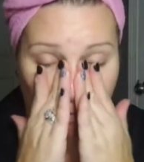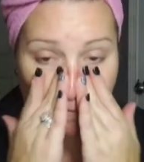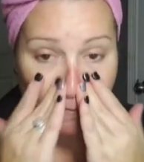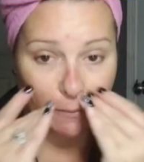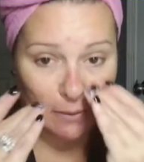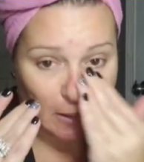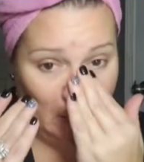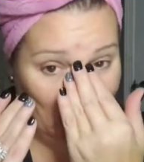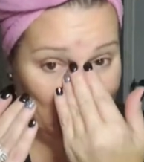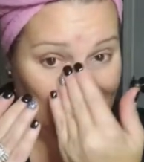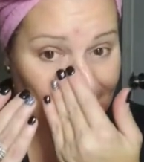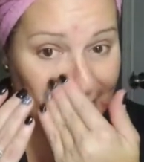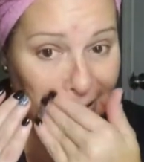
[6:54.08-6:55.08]
that I
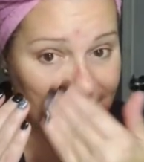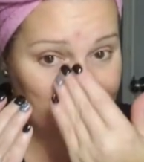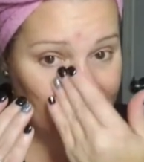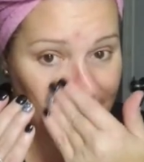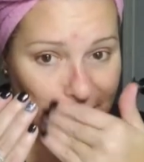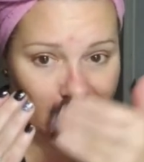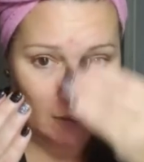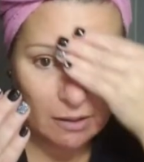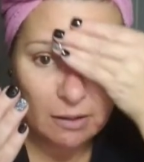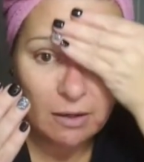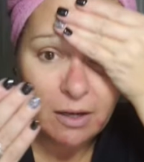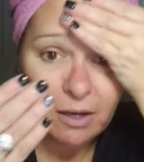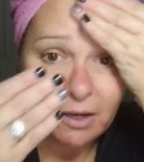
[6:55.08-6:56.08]
need it to be
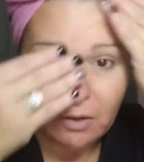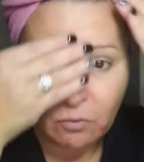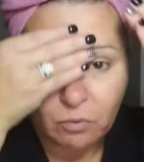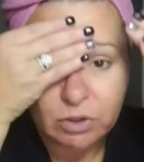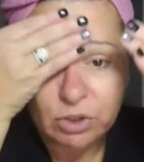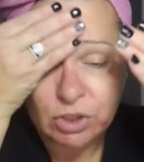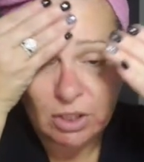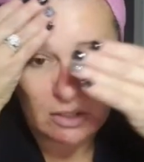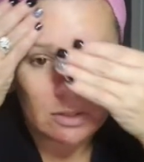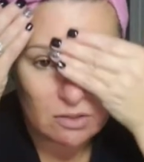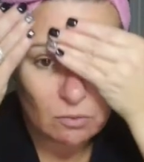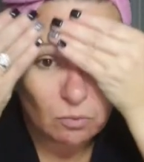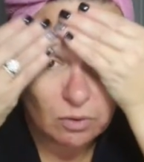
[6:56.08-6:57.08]
in, which
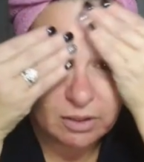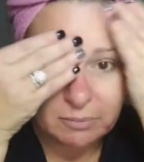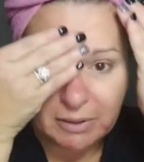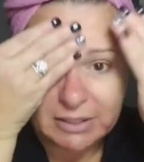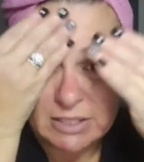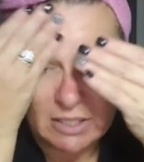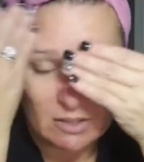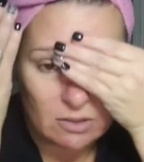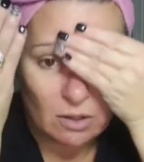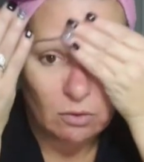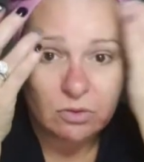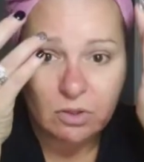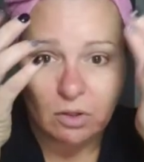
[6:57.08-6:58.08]
is really my
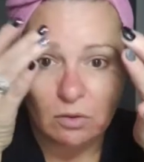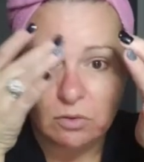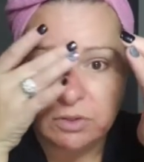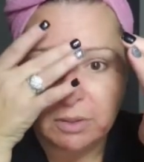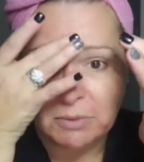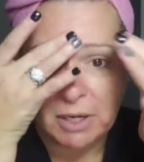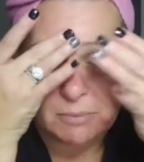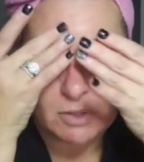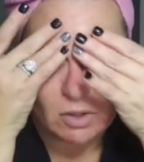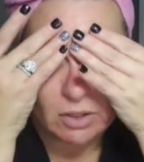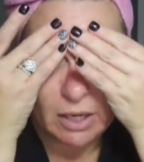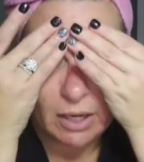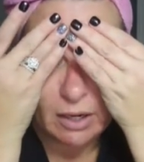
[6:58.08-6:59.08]
T-zone. So sometimes I'll
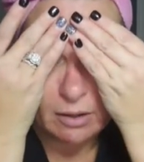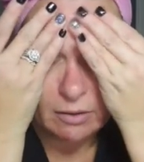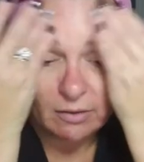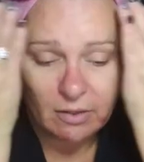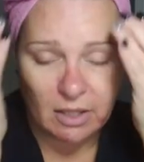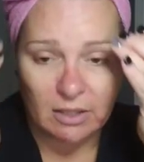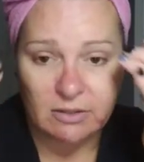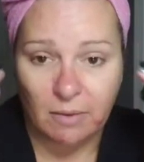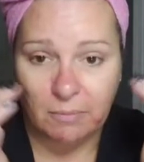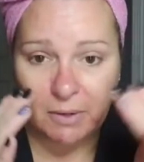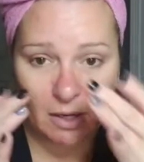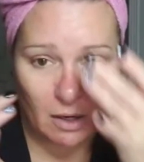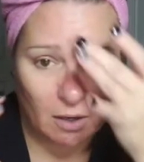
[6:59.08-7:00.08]
get things up
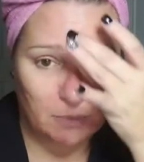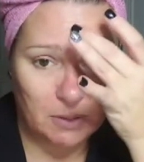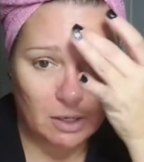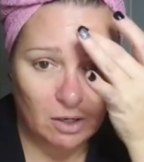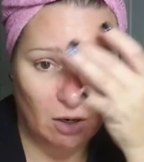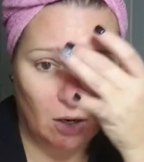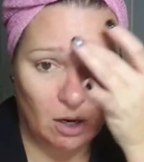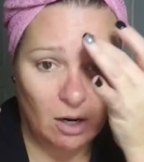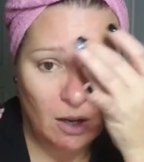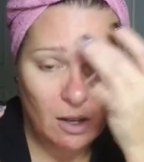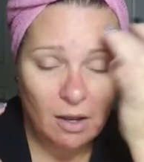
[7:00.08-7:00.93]
here,